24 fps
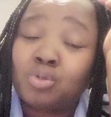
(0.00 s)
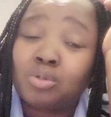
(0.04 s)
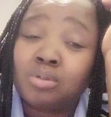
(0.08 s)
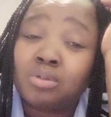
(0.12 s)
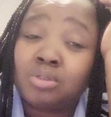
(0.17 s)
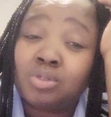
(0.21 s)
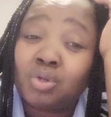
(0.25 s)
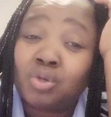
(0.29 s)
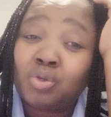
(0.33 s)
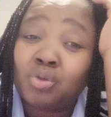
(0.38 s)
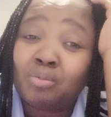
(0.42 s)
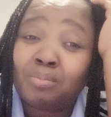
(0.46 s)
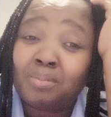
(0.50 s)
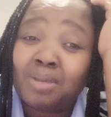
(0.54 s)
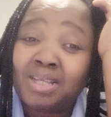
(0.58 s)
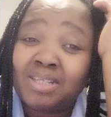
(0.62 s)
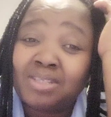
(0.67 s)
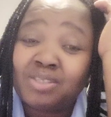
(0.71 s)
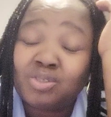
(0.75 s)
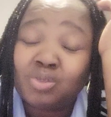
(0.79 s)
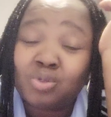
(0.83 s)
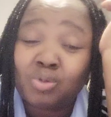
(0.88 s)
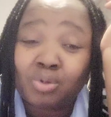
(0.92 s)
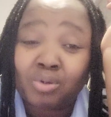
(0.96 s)

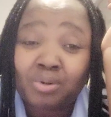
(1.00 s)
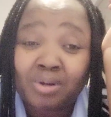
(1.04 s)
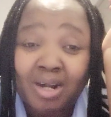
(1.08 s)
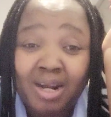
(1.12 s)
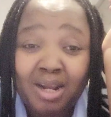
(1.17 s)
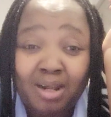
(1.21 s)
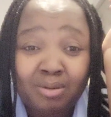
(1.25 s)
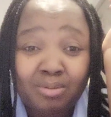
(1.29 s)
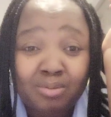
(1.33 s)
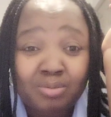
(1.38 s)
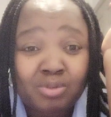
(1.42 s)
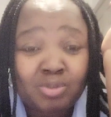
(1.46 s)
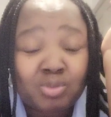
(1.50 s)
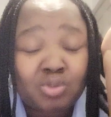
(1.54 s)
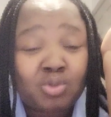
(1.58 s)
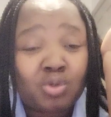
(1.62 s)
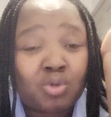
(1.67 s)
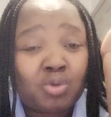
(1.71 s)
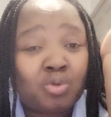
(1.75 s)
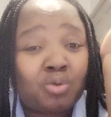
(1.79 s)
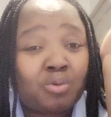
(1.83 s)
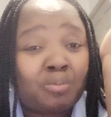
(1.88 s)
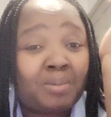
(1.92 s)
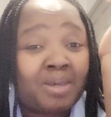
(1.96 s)
document your rounds,
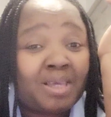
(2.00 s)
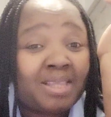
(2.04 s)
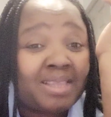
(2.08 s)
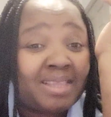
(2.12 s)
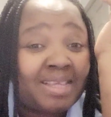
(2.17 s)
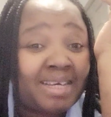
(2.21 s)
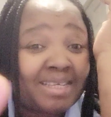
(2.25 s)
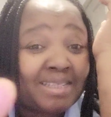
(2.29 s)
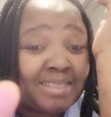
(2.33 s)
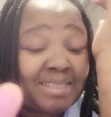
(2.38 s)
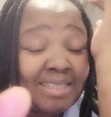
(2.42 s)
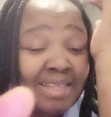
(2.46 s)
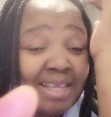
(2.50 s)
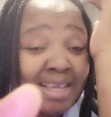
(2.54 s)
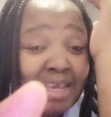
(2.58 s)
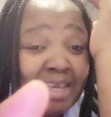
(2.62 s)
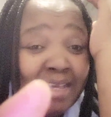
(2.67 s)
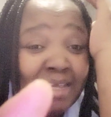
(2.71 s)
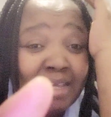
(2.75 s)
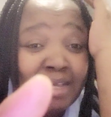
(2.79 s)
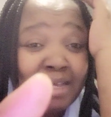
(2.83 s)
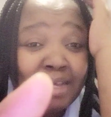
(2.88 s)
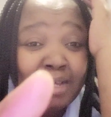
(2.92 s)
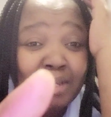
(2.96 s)
document that
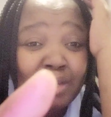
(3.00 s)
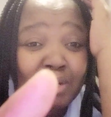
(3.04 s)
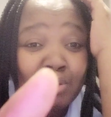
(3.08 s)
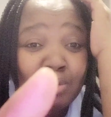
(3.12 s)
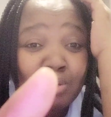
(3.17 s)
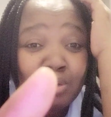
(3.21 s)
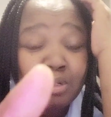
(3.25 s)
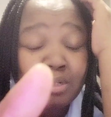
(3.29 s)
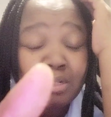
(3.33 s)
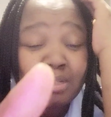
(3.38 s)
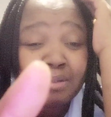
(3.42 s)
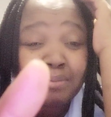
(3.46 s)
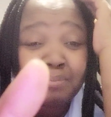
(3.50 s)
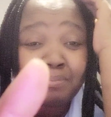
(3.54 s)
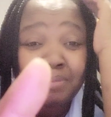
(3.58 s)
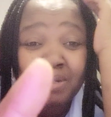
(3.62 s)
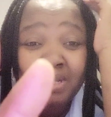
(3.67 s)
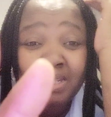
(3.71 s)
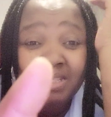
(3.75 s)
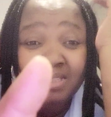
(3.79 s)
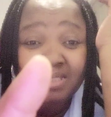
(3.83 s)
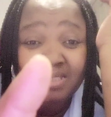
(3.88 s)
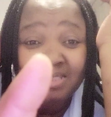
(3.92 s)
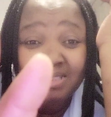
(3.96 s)
the
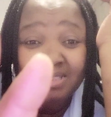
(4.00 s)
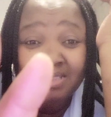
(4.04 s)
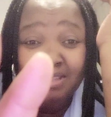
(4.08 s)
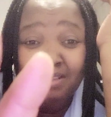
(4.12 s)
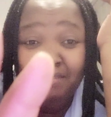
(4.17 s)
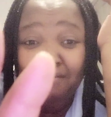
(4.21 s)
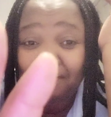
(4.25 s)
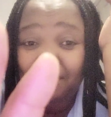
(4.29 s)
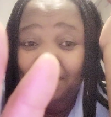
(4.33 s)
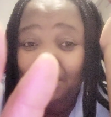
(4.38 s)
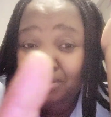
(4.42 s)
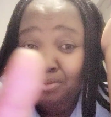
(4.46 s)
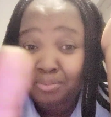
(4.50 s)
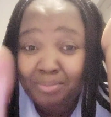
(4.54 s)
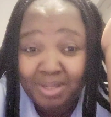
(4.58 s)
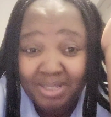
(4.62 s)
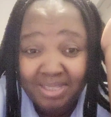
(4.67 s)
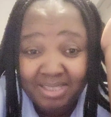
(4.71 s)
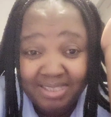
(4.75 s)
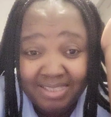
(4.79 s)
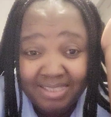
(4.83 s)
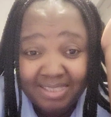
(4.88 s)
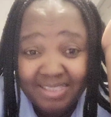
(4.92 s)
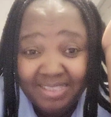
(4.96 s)
place's
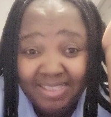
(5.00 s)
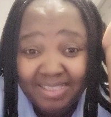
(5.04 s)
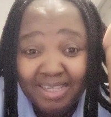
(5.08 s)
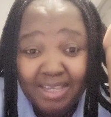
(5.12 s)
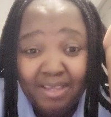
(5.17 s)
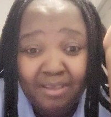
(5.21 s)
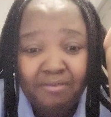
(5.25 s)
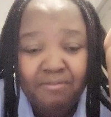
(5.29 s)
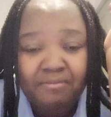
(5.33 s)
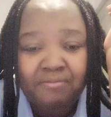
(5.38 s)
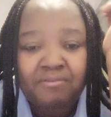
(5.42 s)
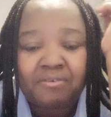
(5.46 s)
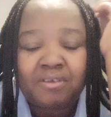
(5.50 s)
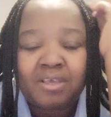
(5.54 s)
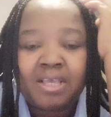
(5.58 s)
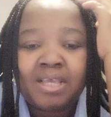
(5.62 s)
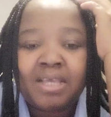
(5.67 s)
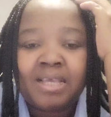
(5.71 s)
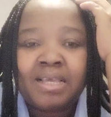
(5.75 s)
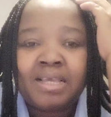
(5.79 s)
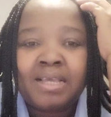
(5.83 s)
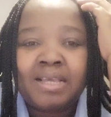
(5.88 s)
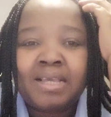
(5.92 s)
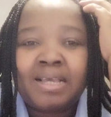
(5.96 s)
environment is safe,
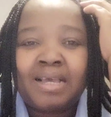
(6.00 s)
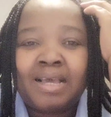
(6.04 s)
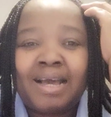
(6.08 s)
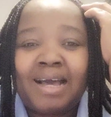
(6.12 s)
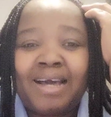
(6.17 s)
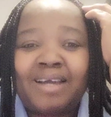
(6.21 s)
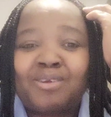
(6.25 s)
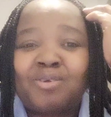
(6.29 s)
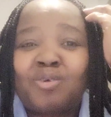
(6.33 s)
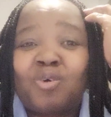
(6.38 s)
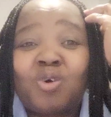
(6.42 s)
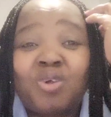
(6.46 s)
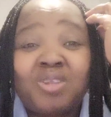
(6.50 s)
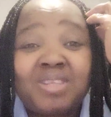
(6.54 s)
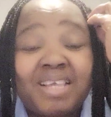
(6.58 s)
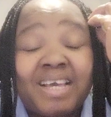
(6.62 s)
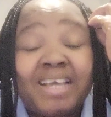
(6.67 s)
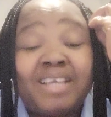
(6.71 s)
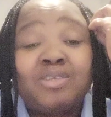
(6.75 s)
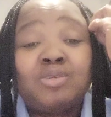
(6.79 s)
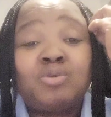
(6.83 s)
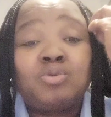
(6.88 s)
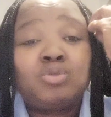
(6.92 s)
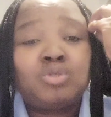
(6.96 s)
and all
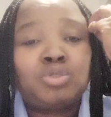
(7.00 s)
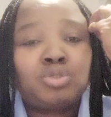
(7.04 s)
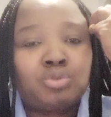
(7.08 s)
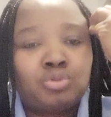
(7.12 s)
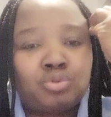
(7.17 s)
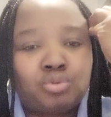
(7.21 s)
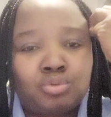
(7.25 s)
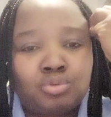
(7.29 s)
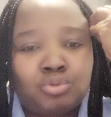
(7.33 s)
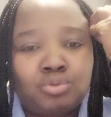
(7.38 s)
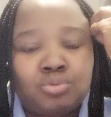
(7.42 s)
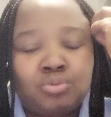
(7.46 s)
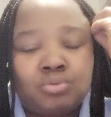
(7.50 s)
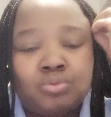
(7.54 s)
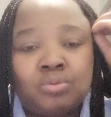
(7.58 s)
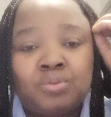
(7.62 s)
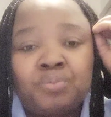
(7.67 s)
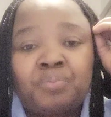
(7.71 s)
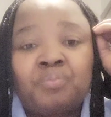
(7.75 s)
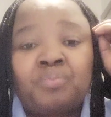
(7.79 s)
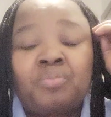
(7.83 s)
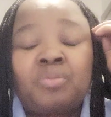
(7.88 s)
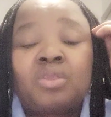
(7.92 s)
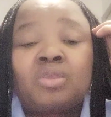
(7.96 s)
that you need to do
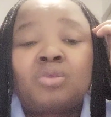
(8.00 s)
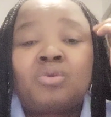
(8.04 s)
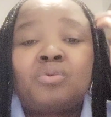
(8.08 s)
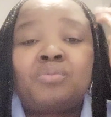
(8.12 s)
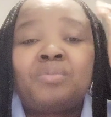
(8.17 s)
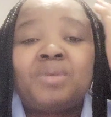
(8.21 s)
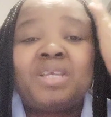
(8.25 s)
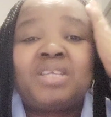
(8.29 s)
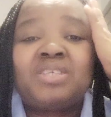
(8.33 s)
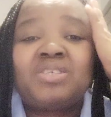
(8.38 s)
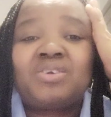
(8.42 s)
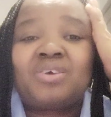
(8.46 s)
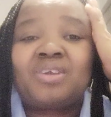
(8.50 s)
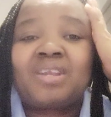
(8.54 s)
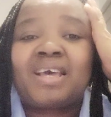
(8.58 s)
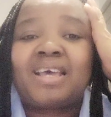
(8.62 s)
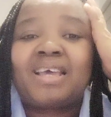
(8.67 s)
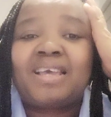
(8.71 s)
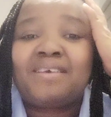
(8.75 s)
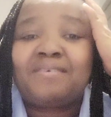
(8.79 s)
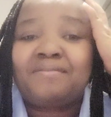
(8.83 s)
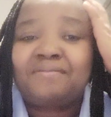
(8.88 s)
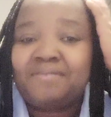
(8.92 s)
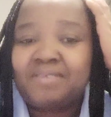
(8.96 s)
to make sure that
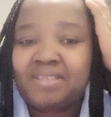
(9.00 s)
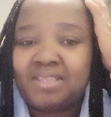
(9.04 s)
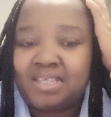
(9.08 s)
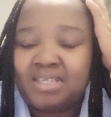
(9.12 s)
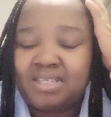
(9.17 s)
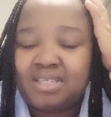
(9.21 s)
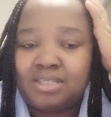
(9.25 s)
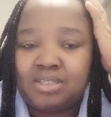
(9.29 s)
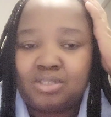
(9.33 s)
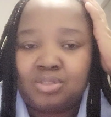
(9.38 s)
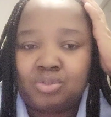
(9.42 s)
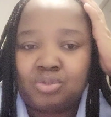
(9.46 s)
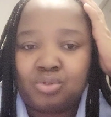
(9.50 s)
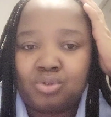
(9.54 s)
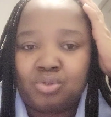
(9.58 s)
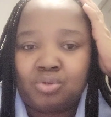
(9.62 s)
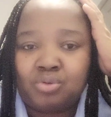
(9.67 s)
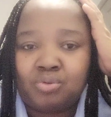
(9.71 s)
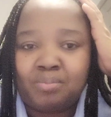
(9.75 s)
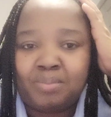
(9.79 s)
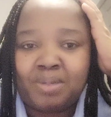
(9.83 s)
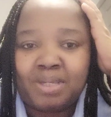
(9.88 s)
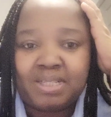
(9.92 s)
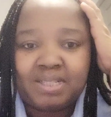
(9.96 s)
everything is
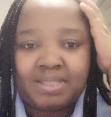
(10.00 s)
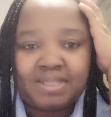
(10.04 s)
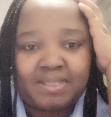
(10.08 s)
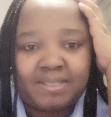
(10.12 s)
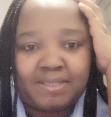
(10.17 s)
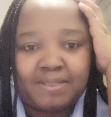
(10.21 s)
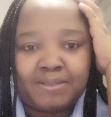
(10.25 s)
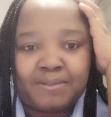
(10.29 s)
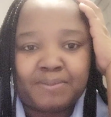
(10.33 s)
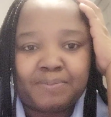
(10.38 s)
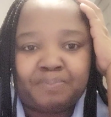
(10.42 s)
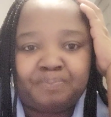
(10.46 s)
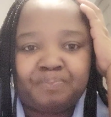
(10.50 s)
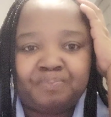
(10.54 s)
documented.